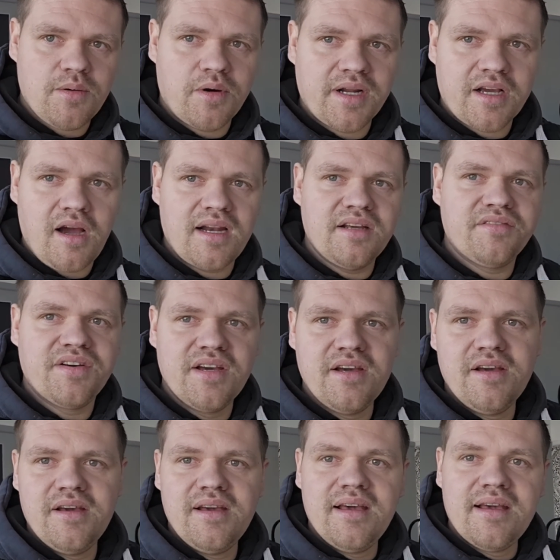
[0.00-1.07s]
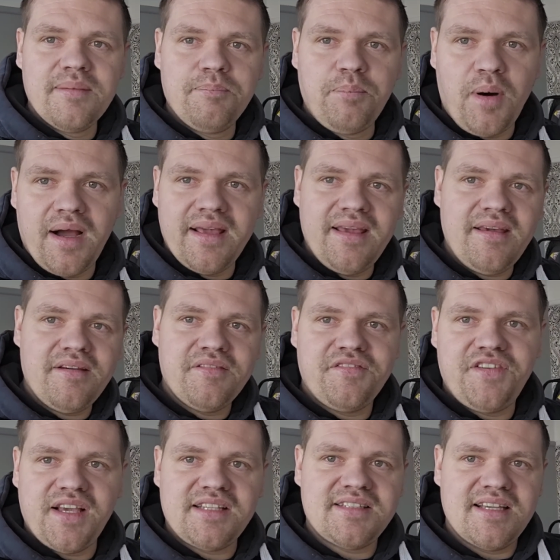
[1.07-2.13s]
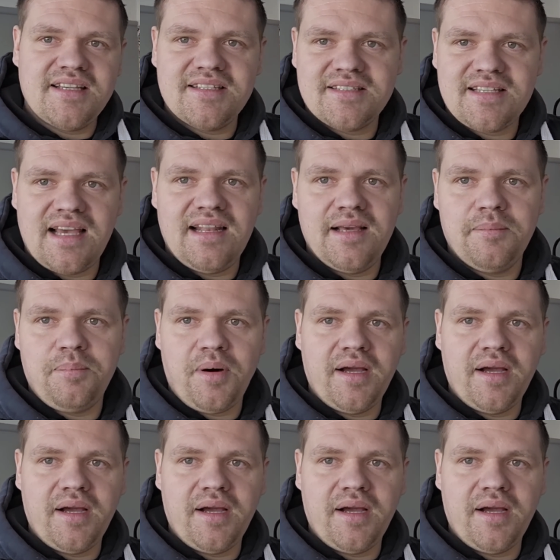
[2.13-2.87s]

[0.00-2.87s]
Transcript: I want to kind of buy it, fix it, sell it.